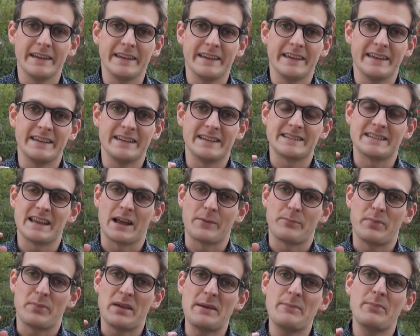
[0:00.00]
is
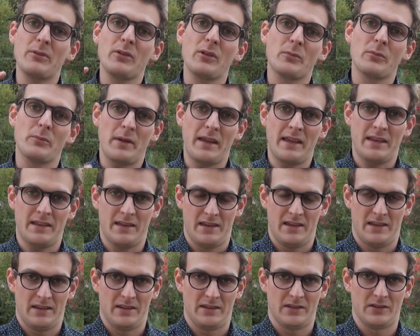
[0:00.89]
that people are
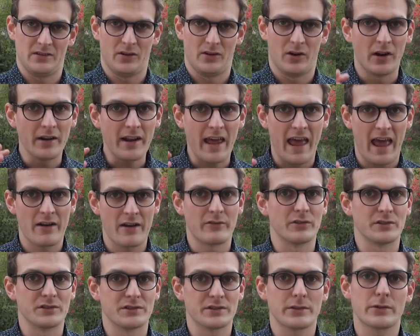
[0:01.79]
making, on
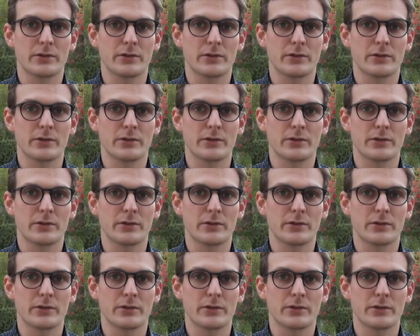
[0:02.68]
average,